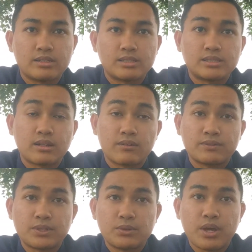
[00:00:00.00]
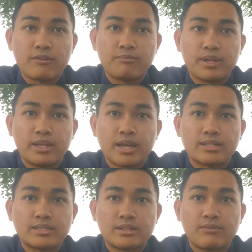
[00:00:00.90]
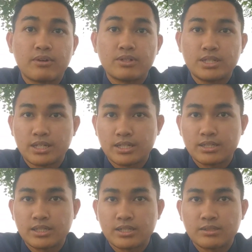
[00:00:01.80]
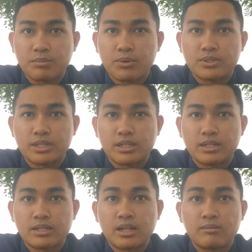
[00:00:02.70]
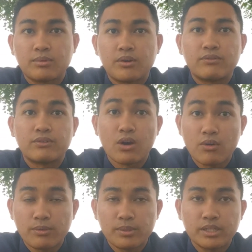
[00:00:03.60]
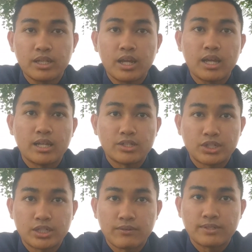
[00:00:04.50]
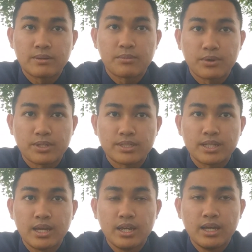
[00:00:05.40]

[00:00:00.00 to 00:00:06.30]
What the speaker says: staffs who have been as the volunteers in supporting a number of government initiatives and bodies.